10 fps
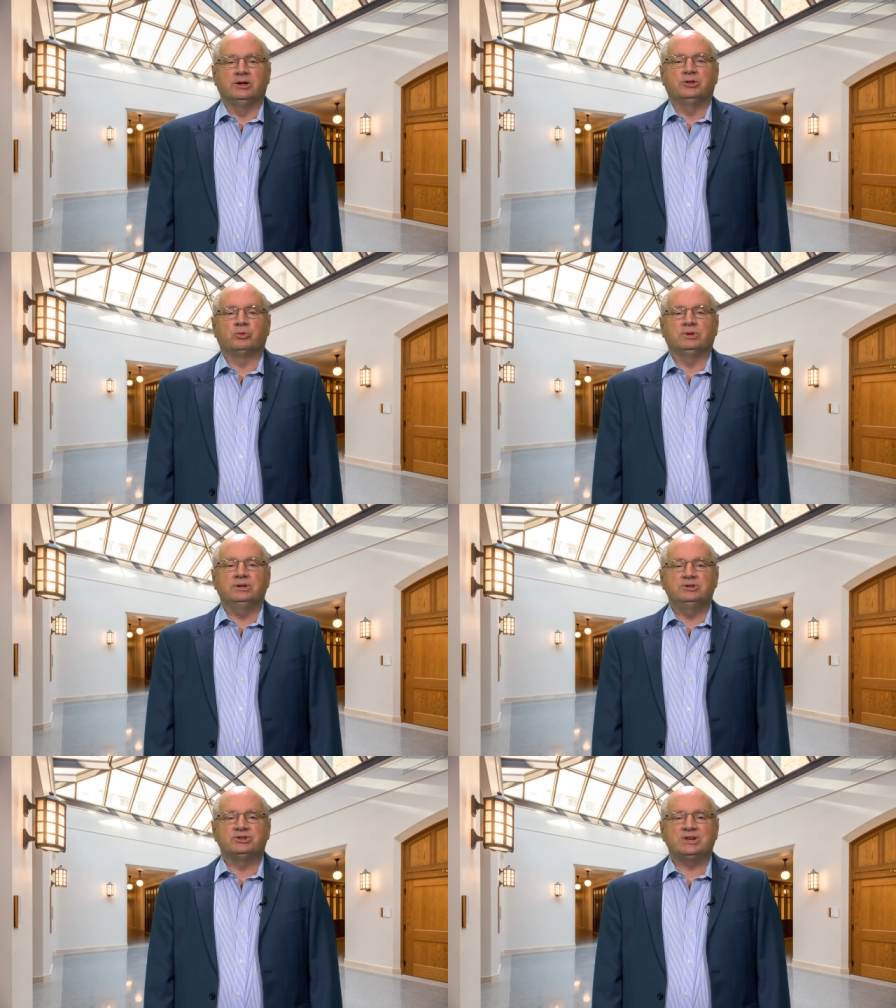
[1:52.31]
The
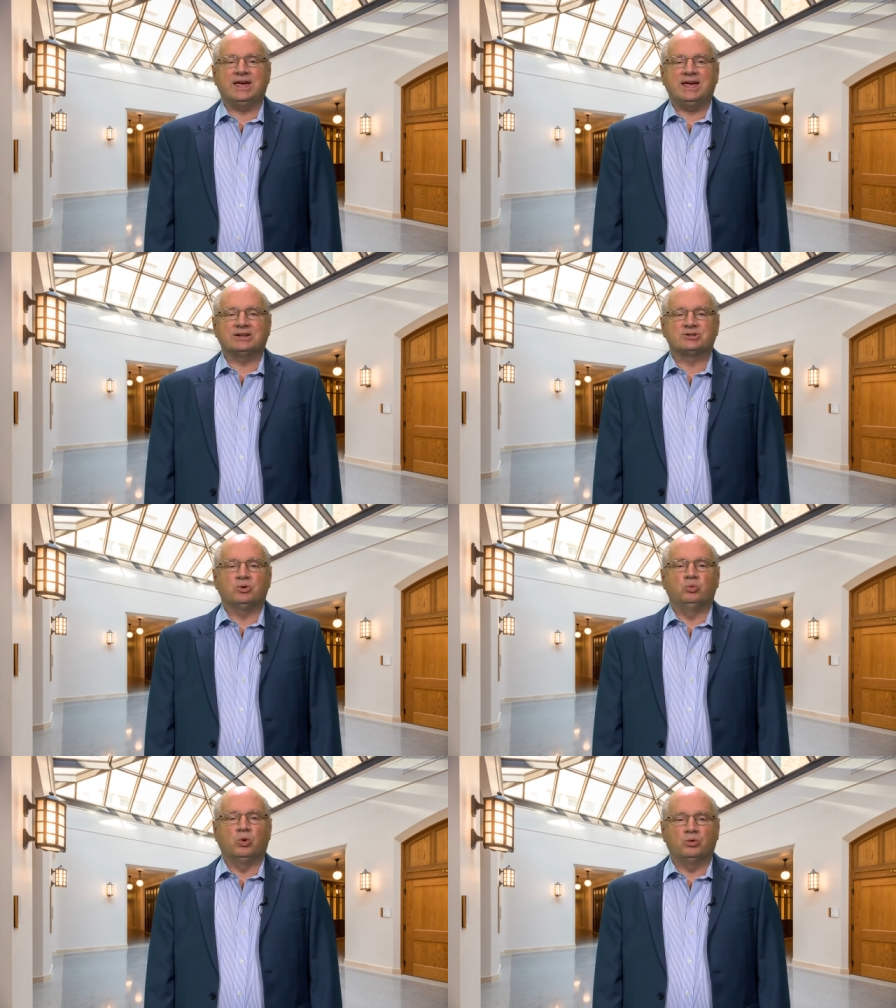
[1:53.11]
religious acts
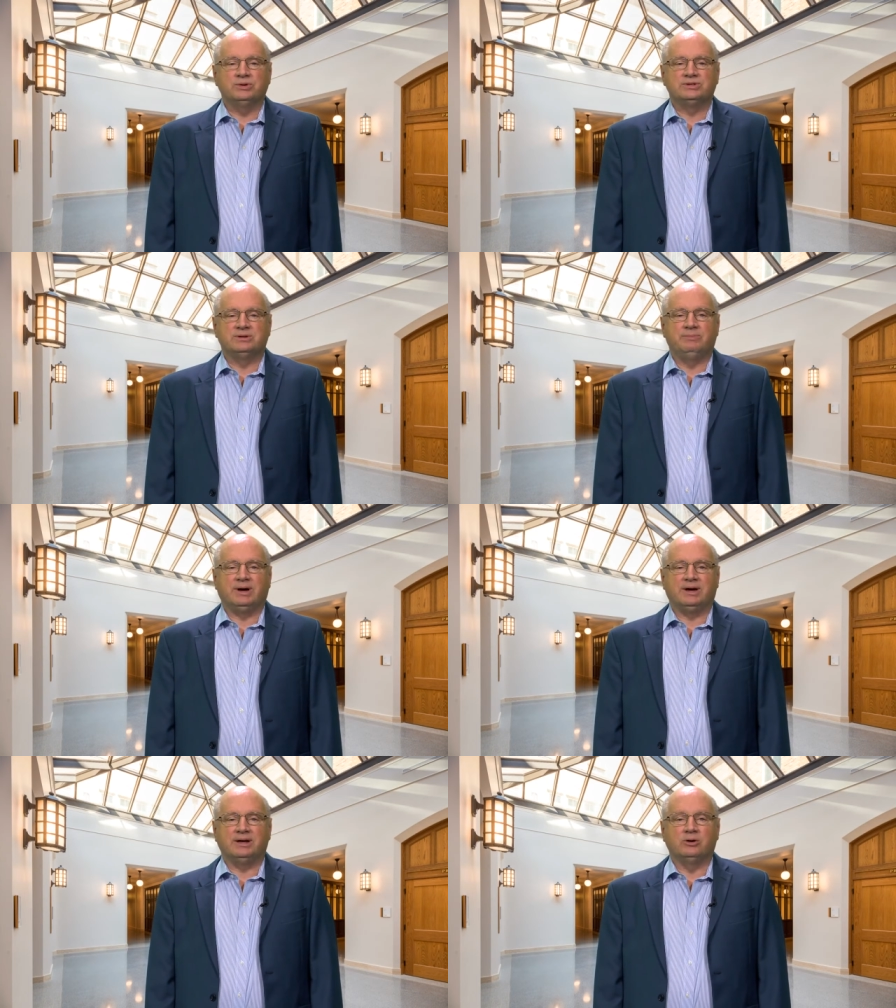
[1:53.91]
warranted
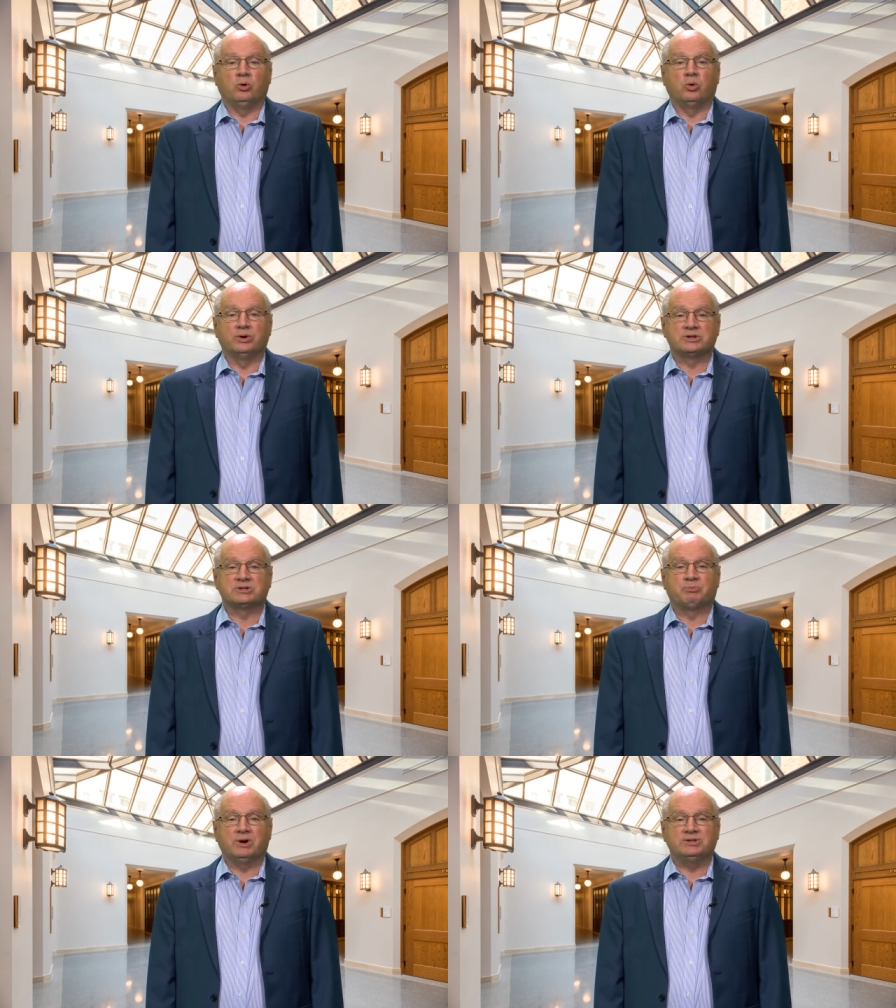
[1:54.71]
by or
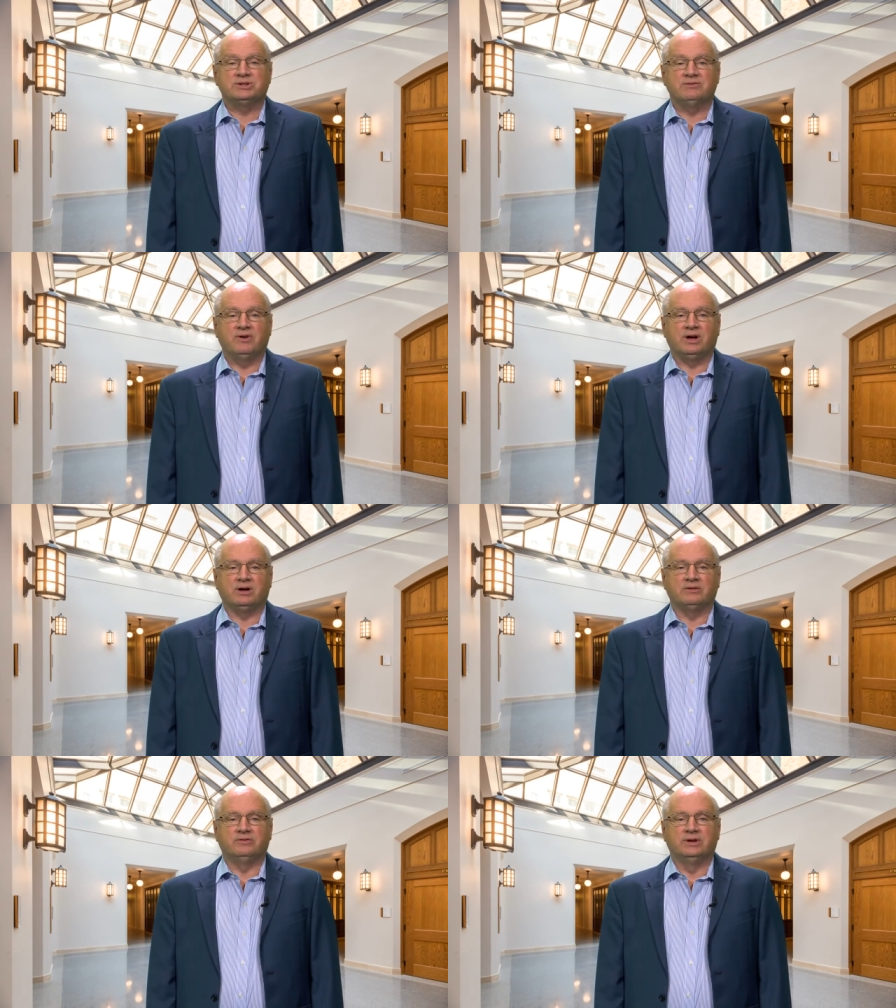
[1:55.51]
expressive
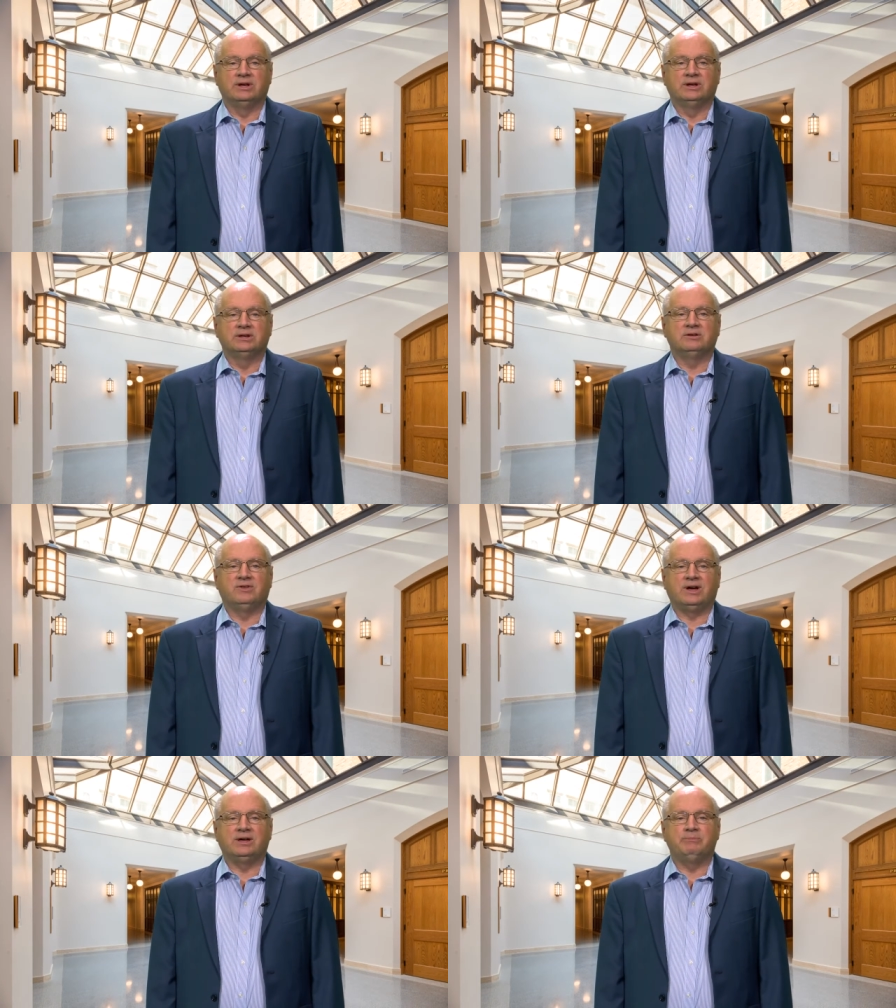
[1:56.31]
of
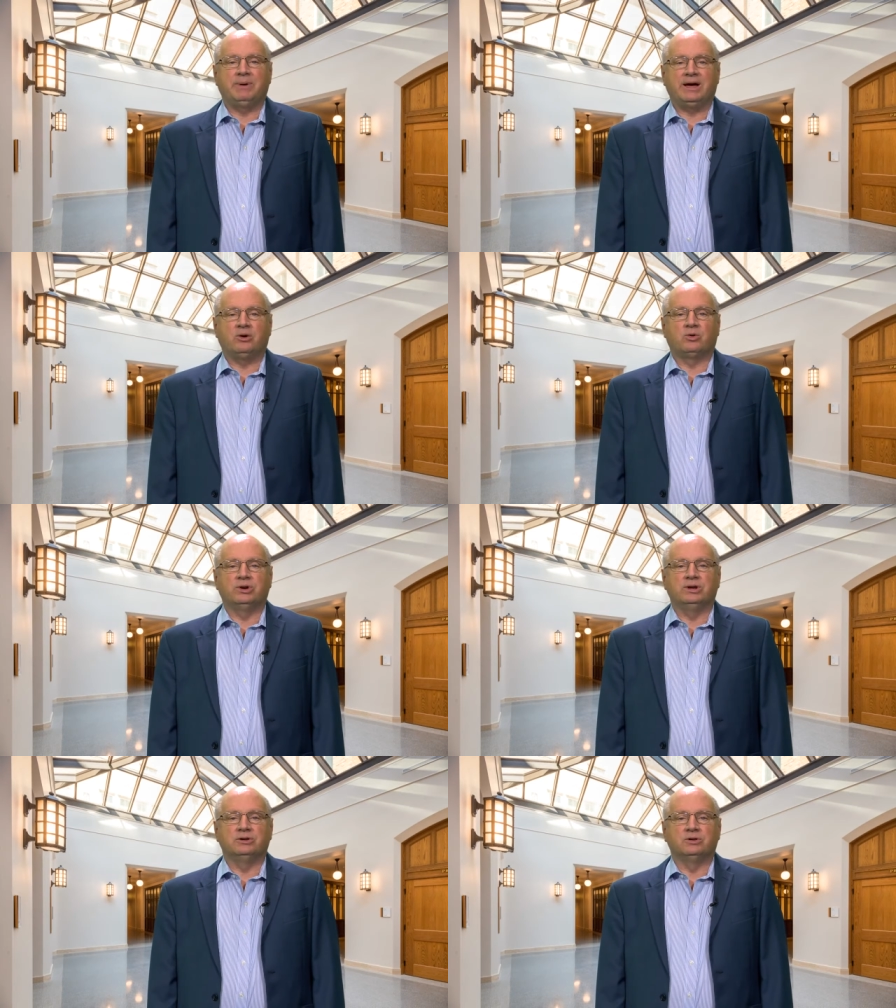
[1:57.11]
divine power
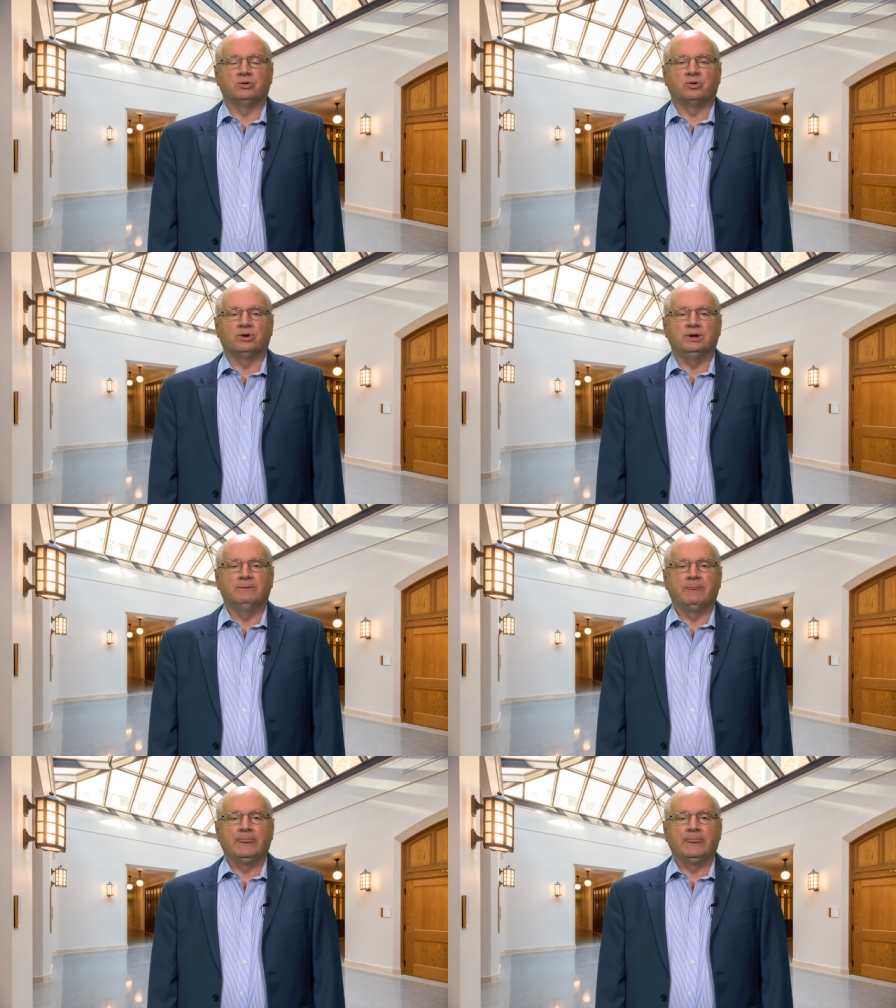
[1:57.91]
and glory